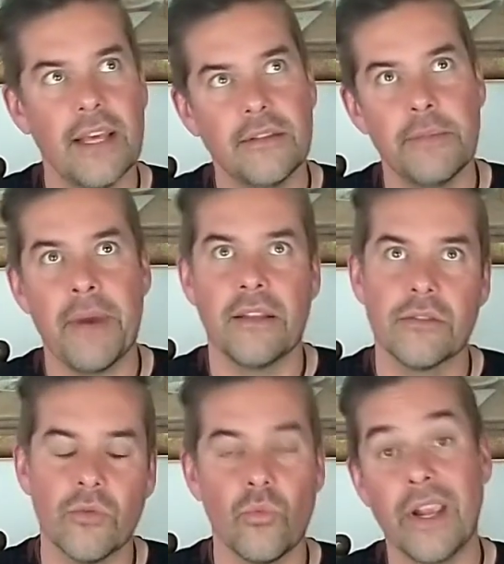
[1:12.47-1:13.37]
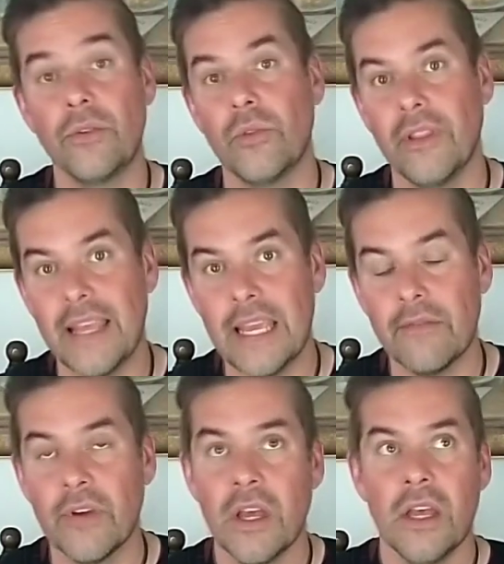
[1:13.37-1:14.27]
Yeah, it depends on where you
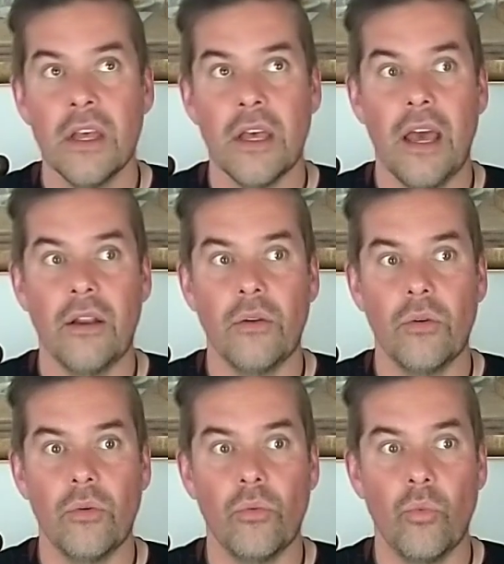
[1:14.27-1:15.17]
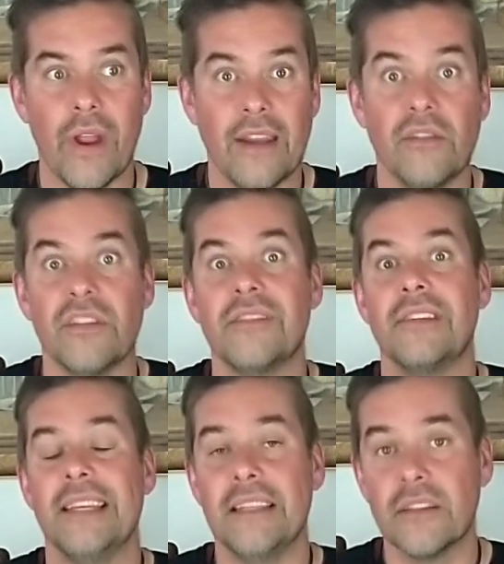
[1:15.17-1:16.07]
live and where in the
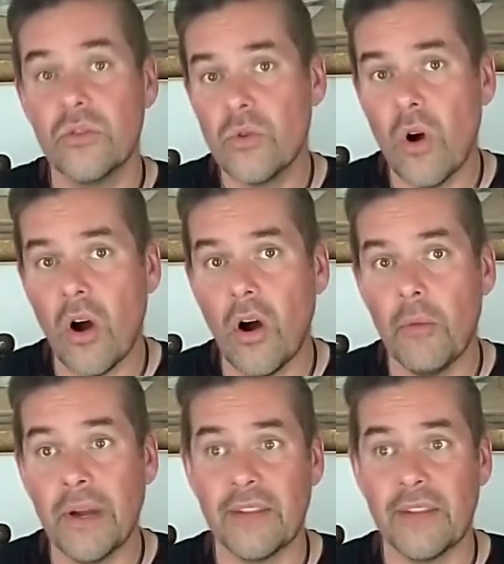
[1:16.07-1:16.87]
season you are.